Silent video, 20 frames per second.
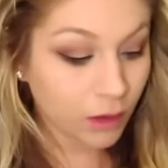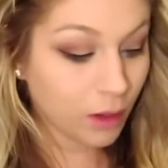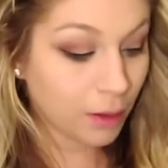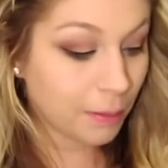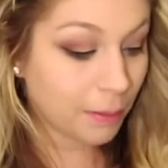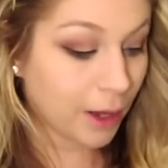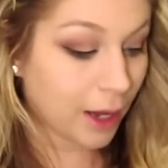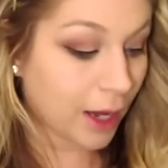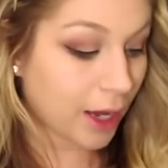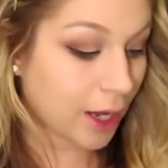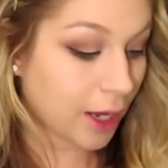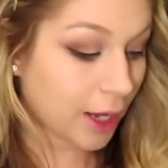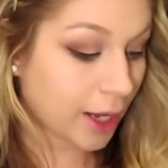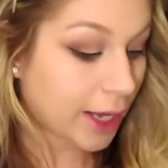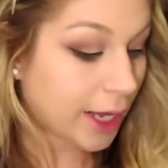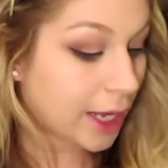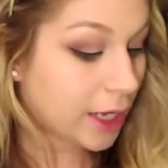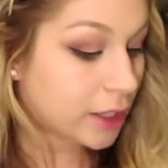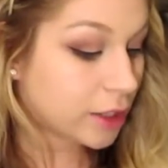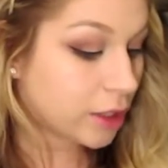
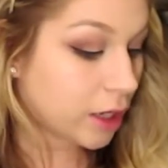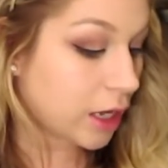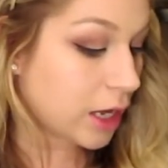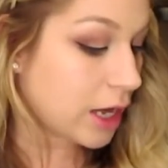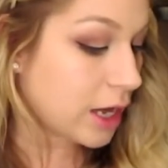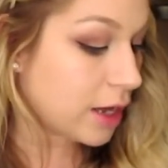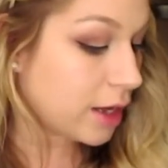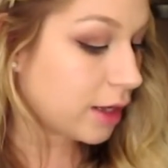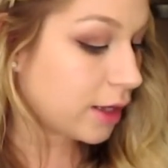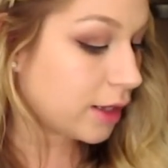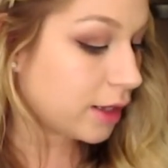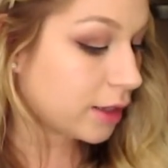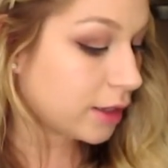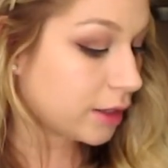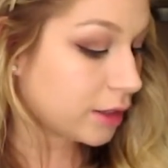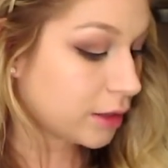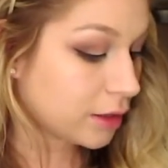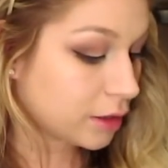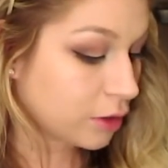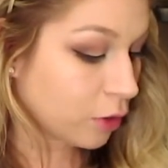my
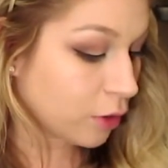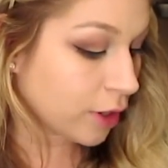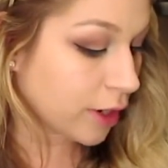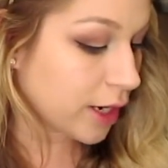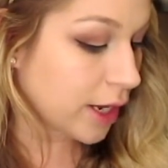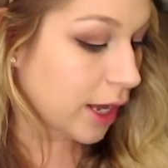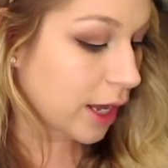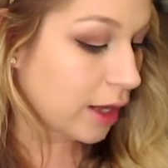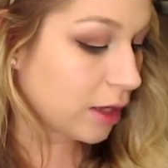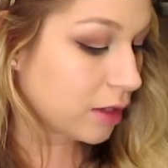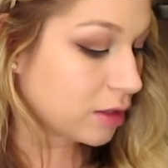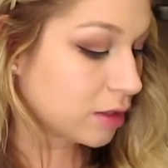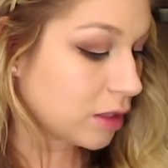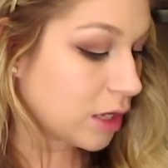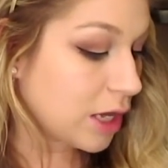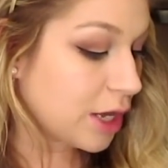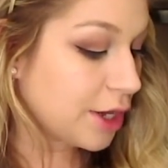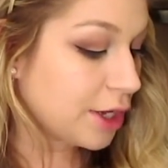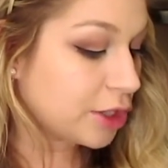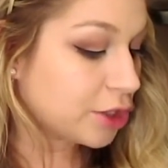L'Oreal
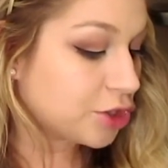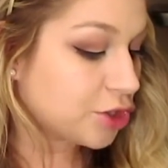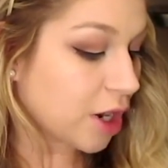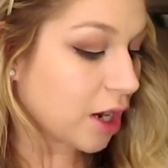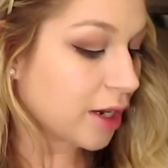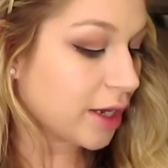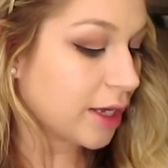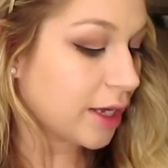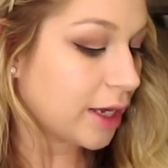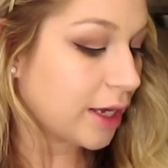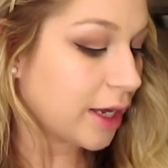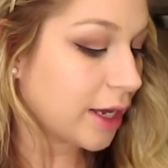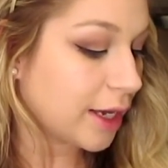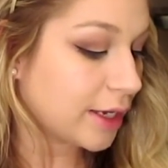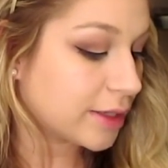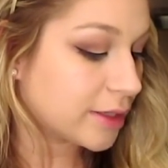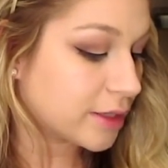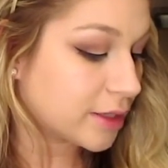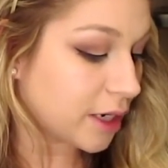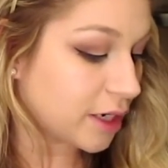Shocking
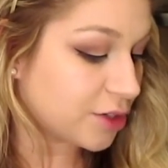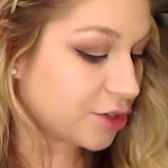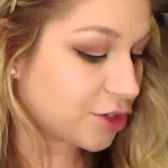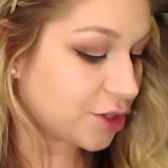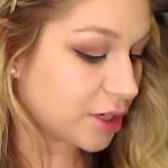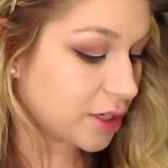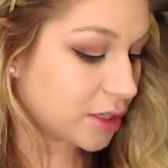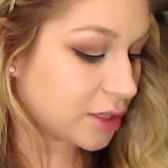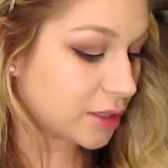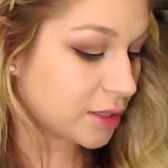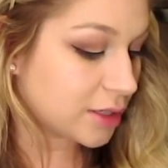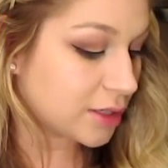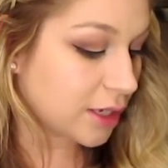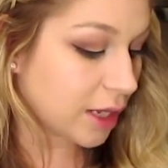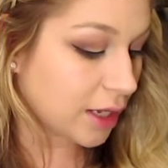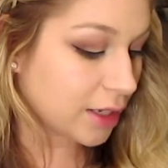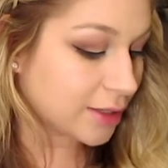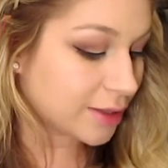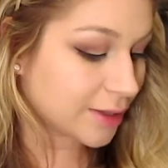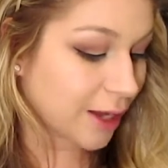Extensions
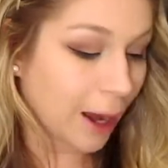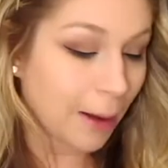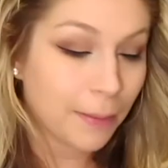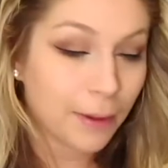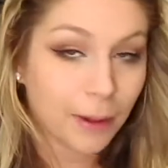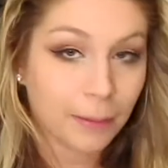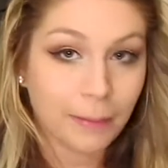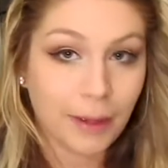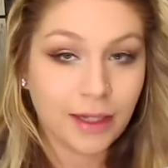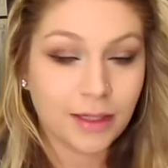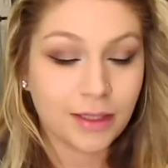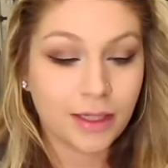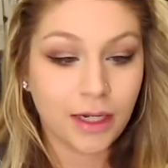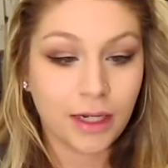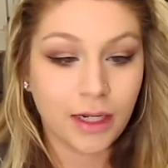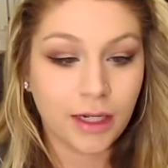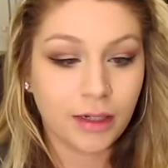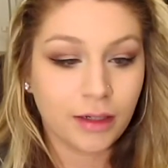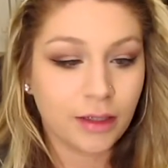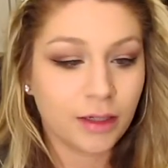Telescopic
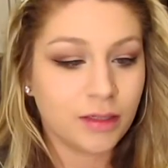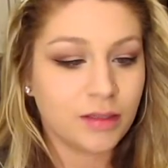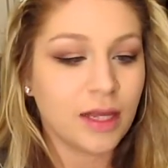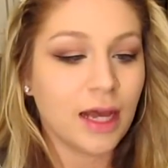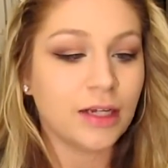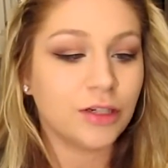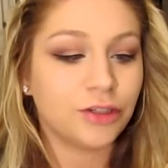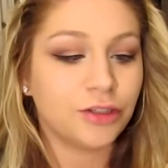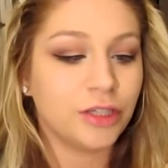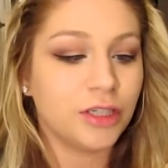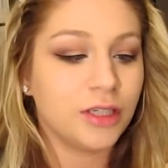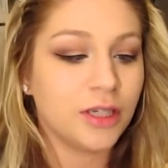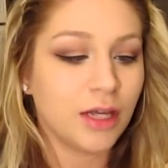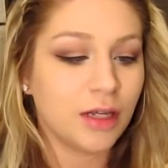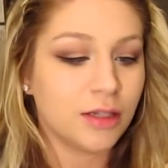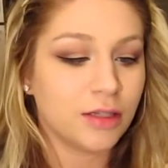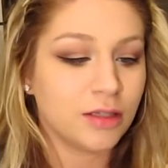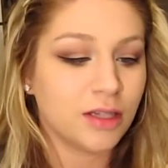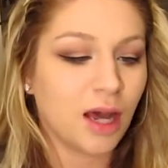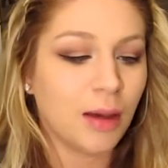Mascara. It's actually
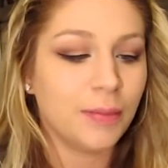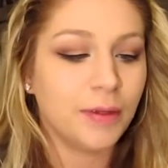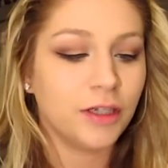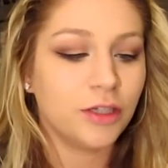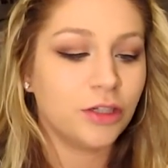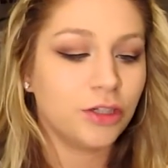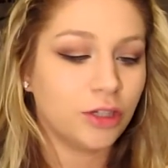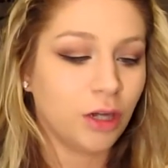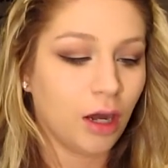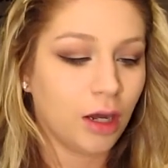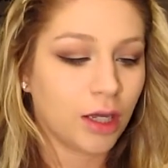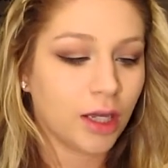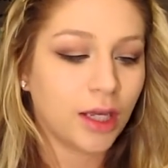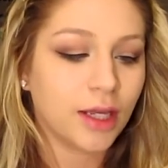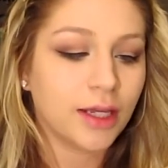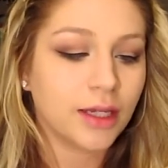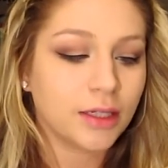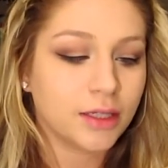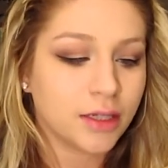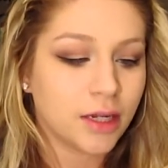Telescopic
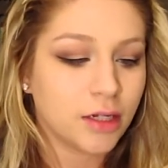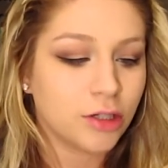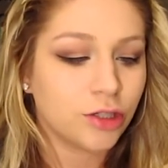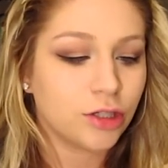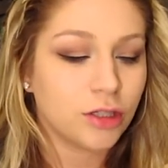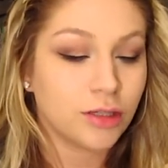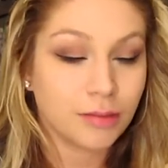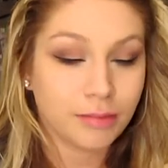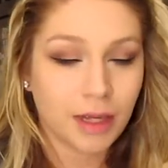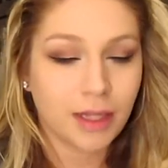Shocking Extensions